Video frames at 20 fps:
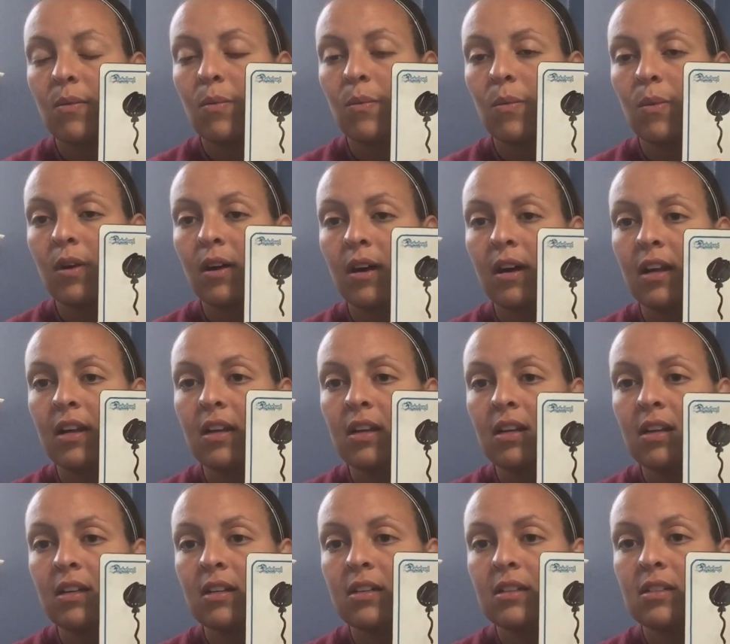1,
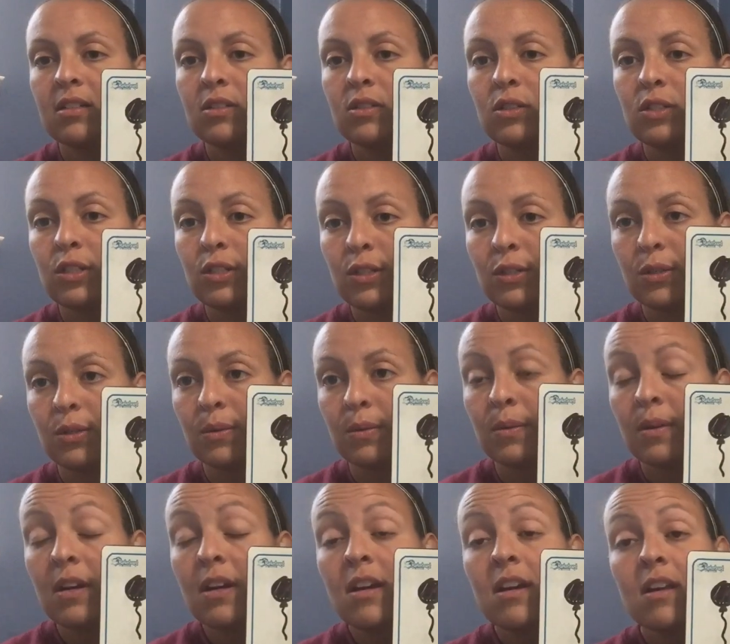2.
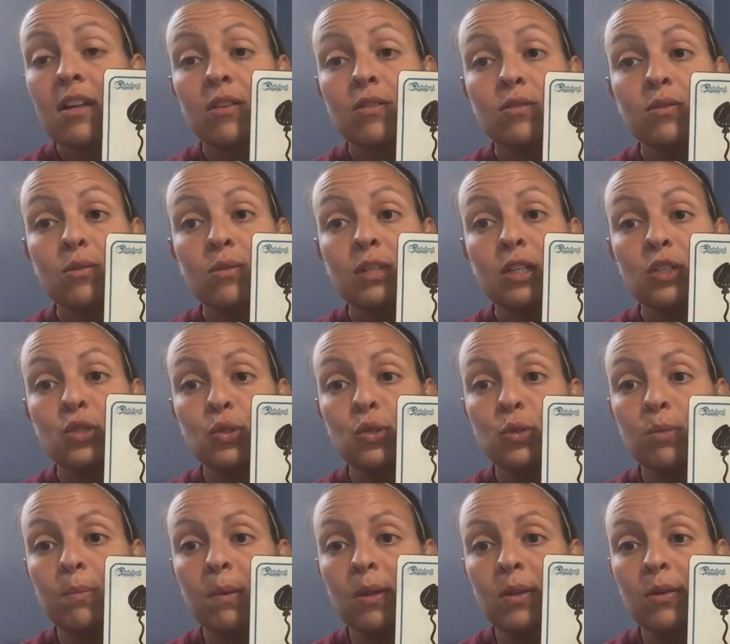There's only
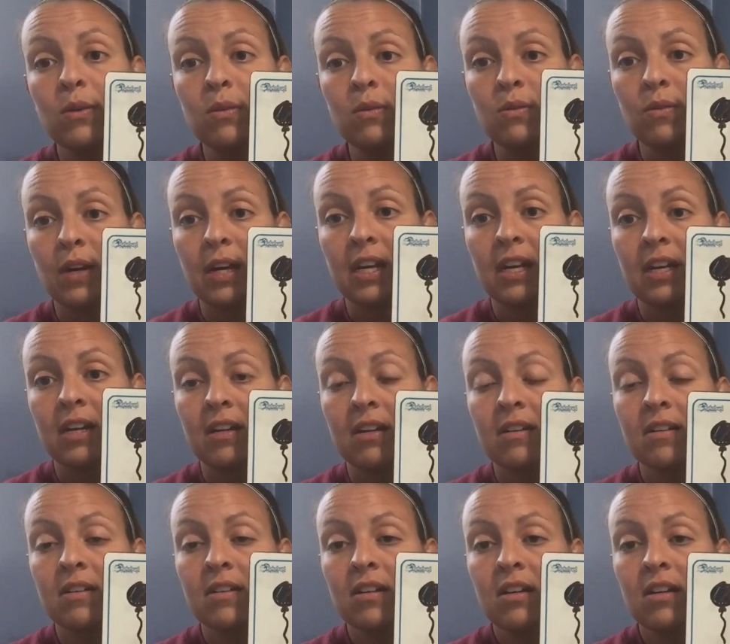2 balloons right here.